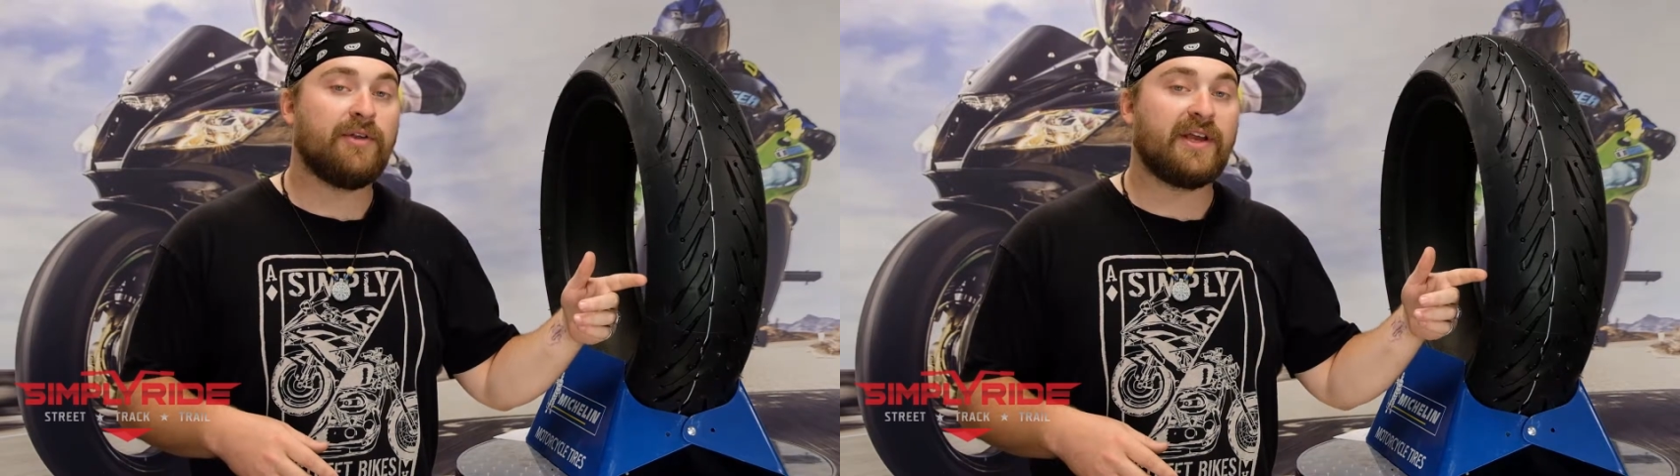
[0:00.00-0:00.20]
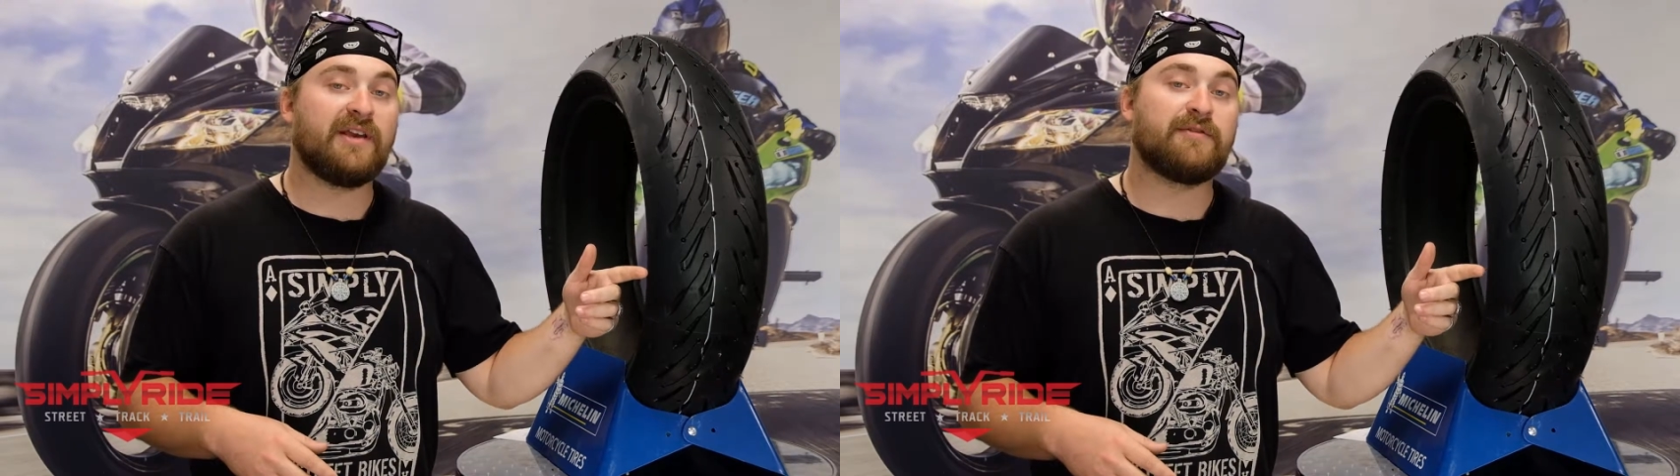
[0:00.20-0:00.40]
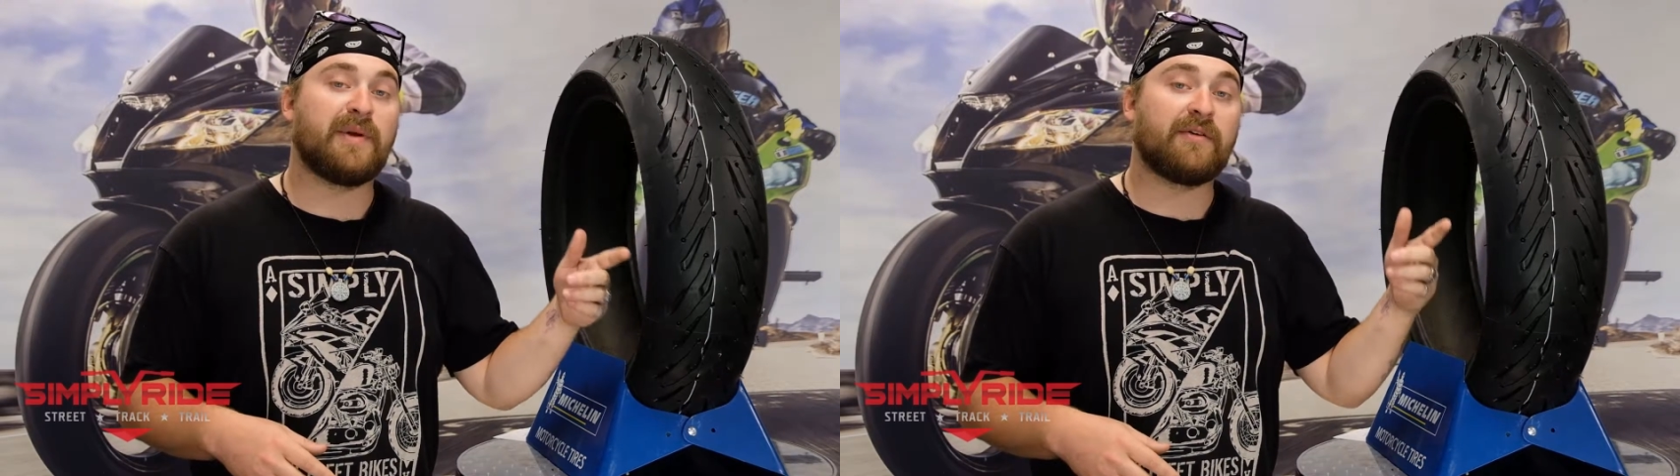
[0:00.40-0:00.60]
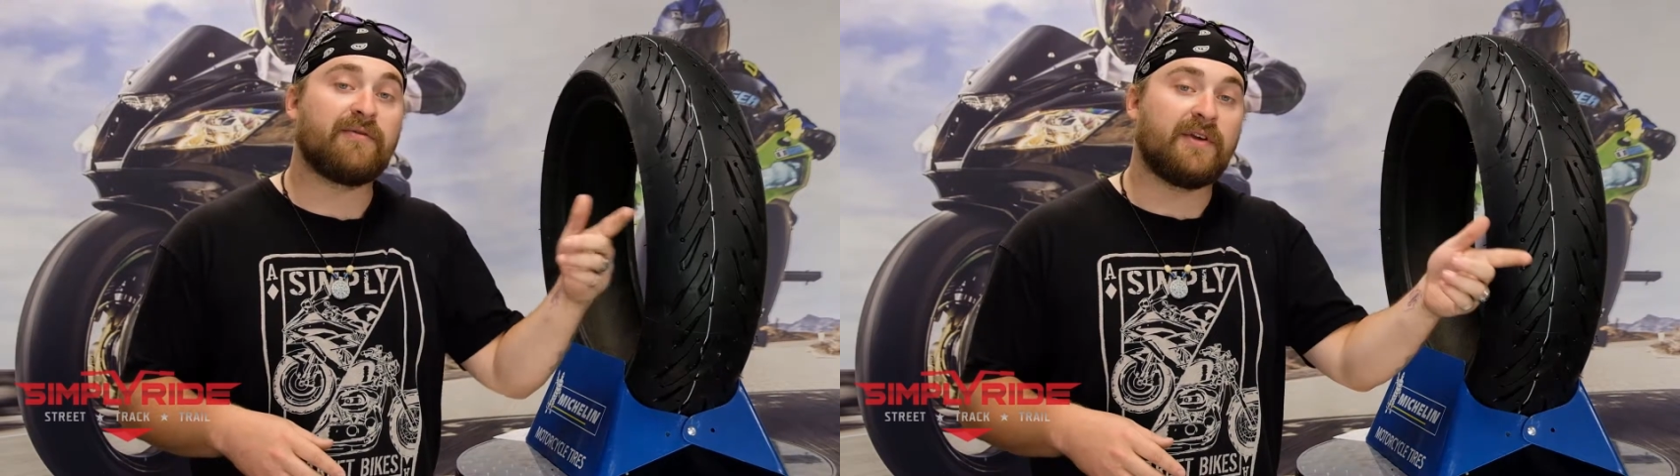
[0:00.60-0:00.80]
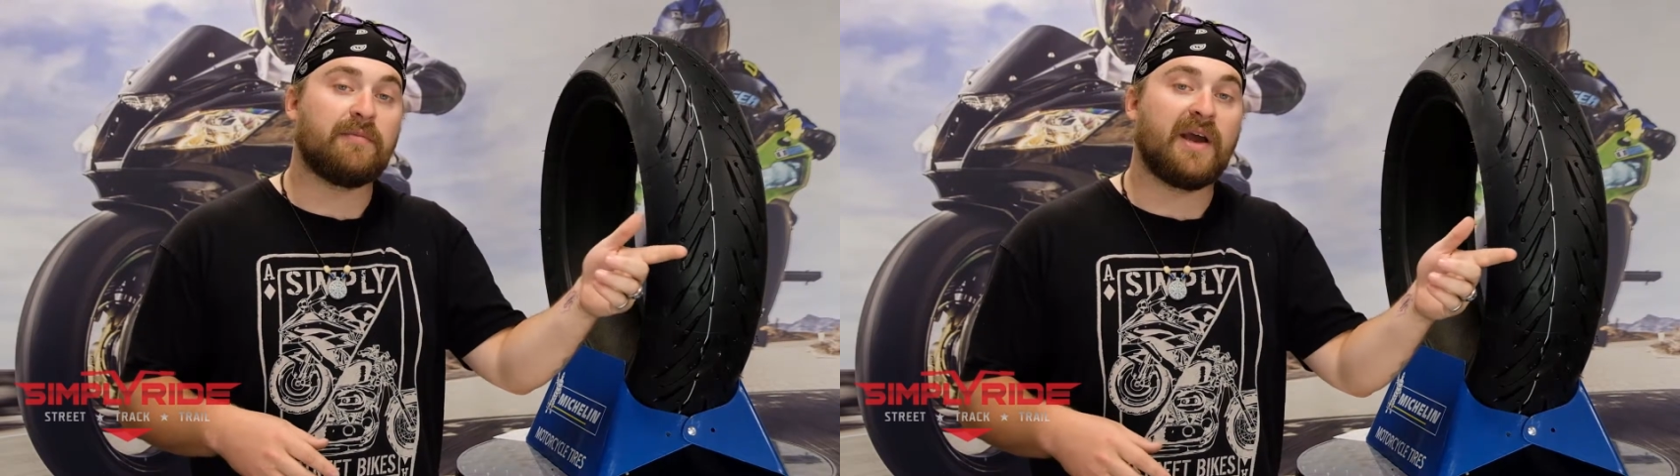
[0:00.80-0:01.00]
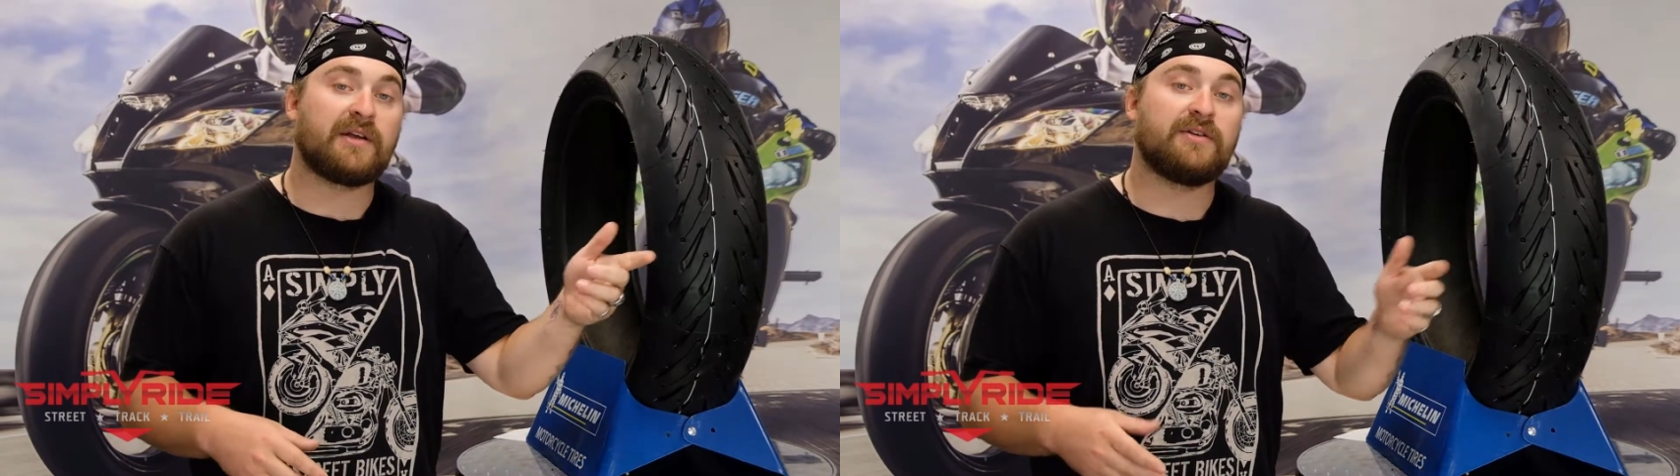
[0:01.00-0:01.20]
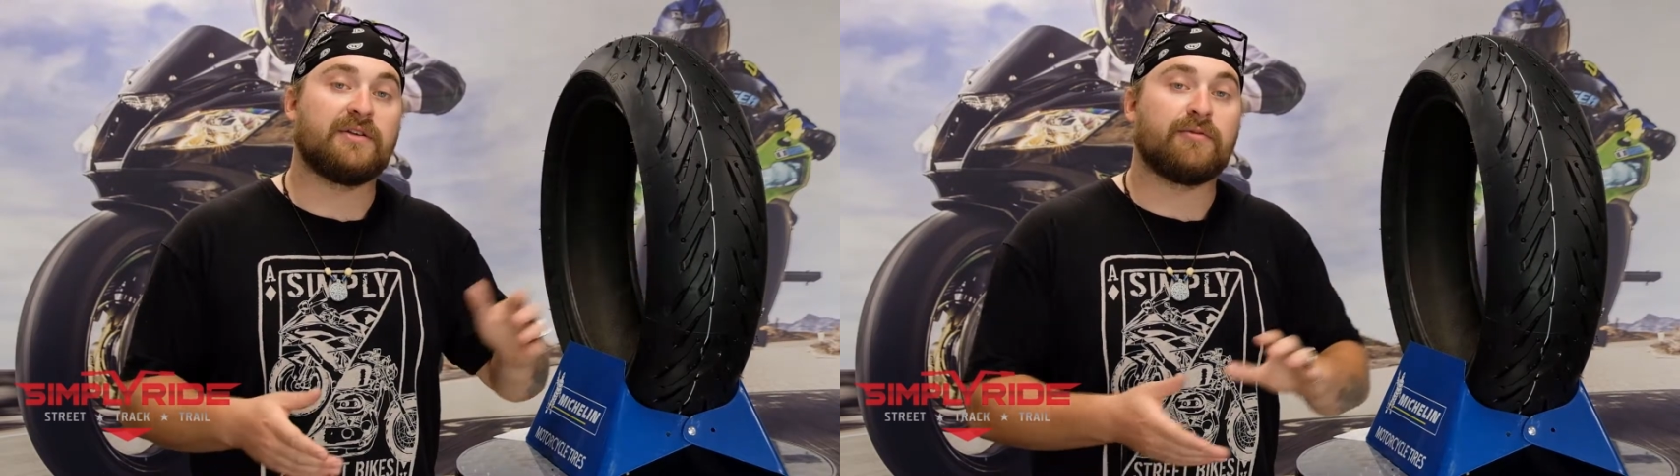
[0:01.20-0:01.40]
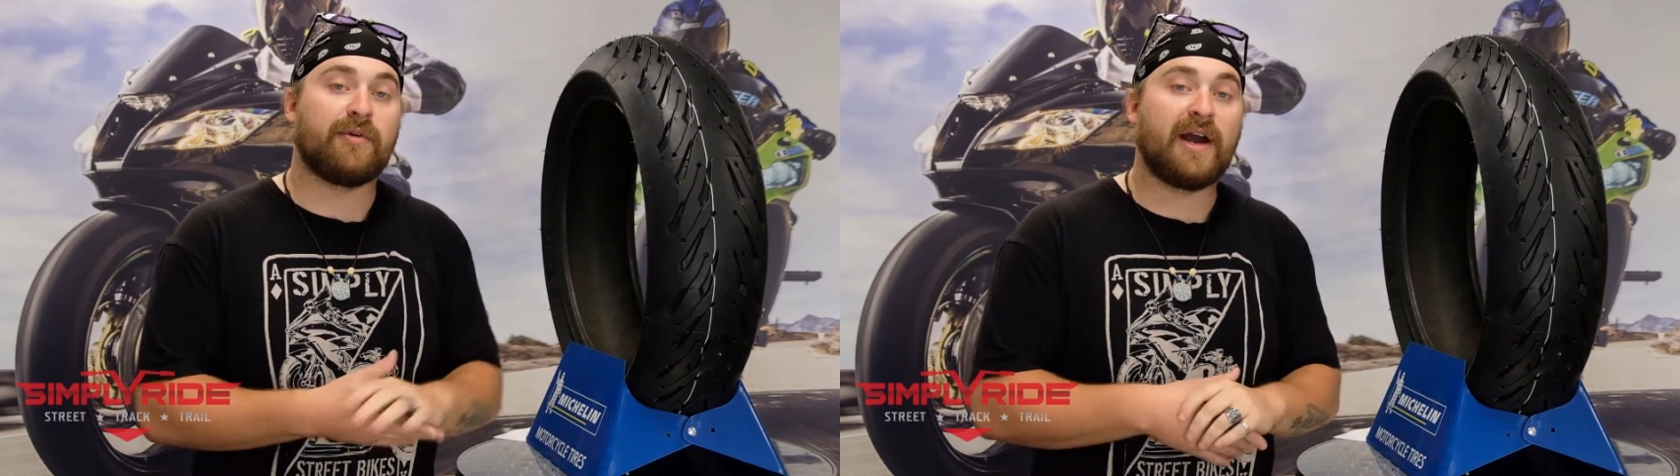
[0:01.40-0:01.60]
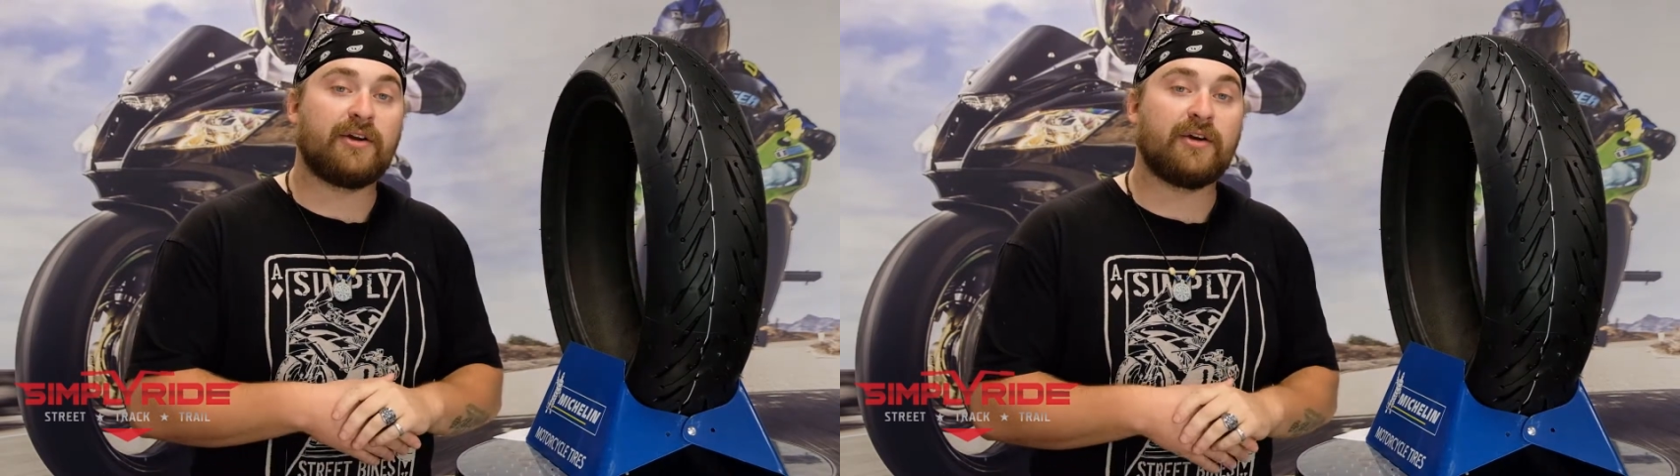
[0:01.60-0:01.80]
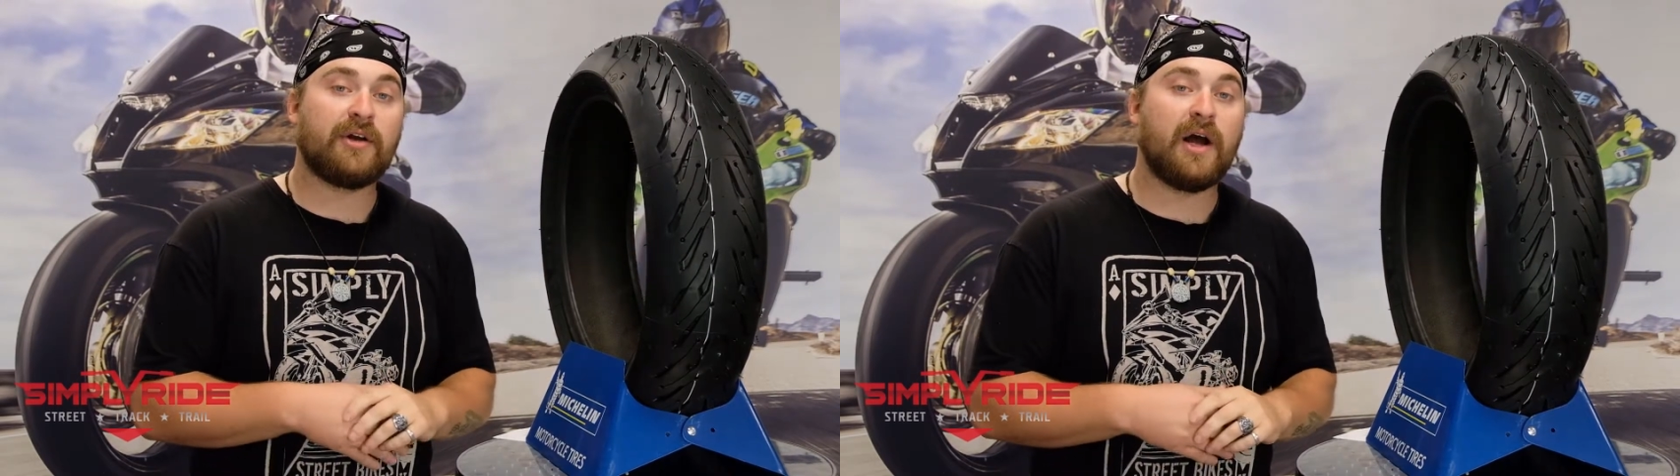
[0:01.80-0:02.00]
that gives better feedback to the
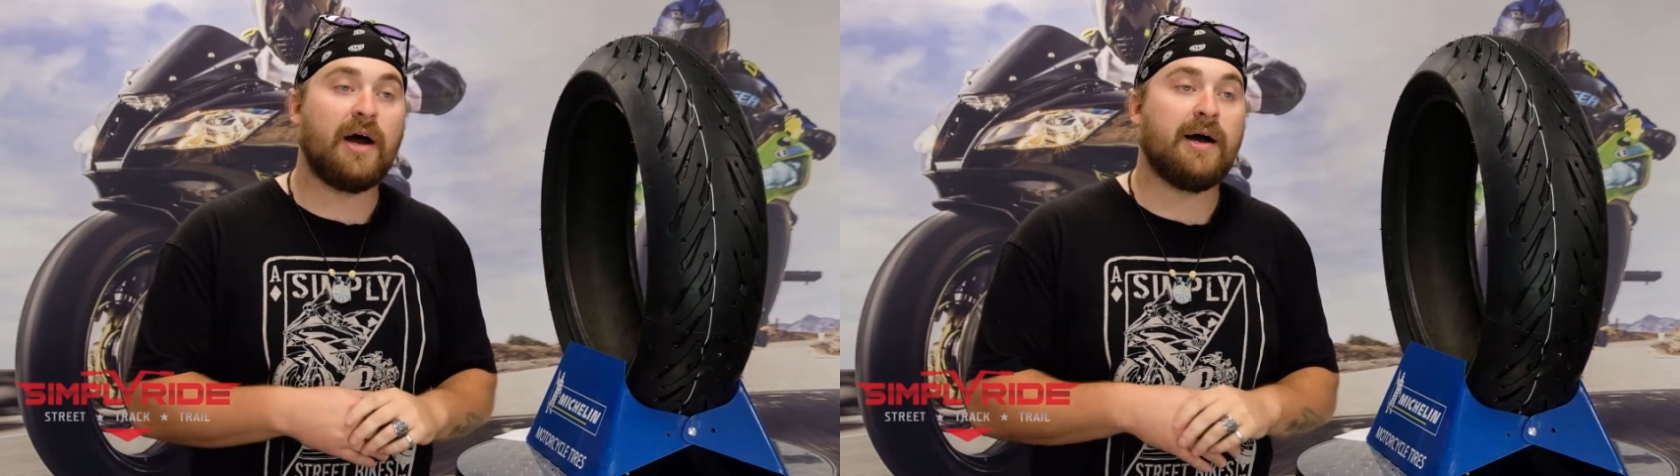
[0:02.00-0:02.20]
rider,